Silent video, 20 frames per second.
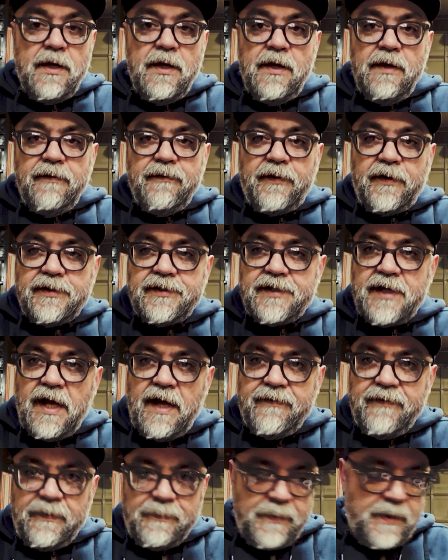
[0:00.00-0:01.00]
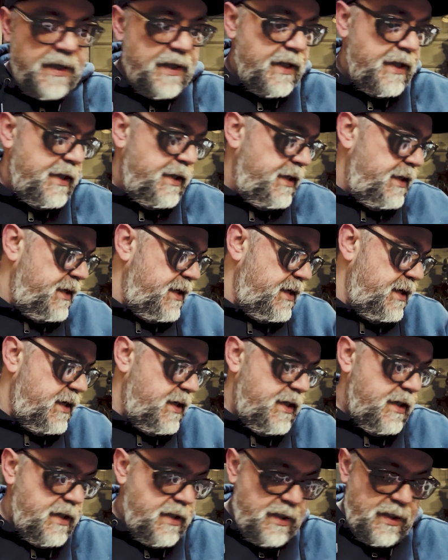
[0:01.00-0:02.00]
first off, I'm going to
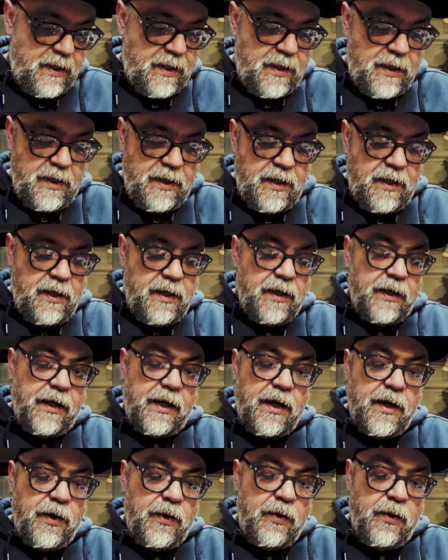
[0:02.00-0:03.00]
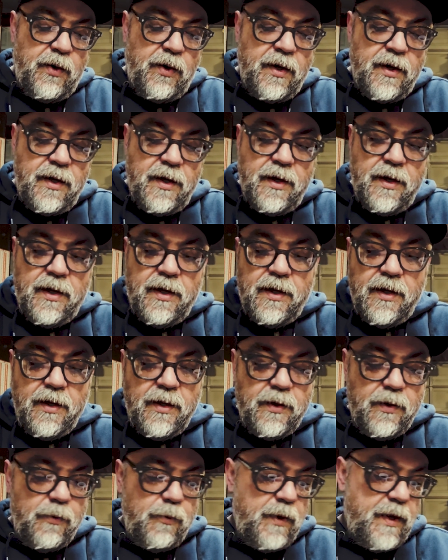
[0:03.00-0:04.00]
go
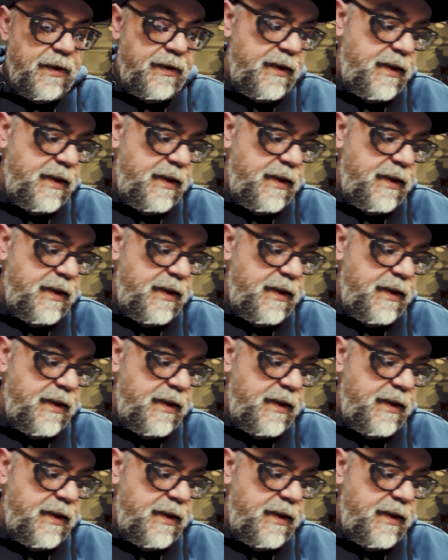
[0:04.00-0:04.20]
with